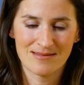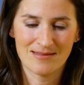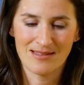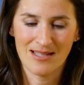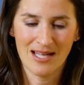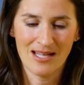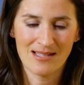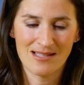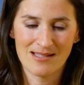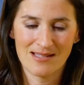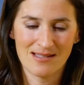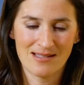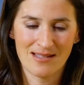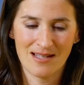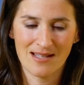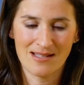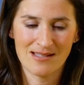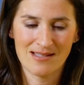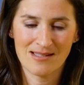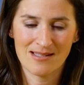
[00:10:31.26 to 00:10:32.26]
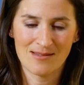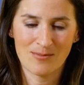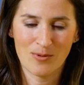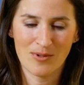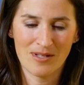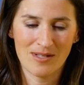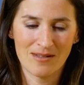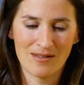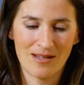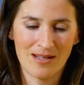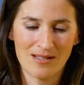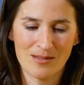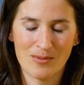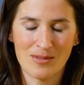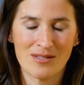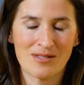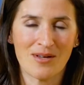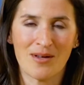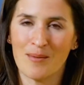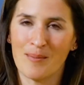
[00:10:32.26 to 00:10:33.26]
that's what
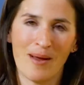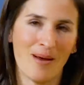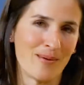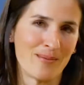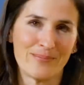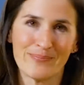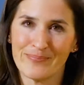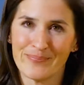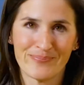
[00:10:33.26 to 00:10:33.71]
it's all about.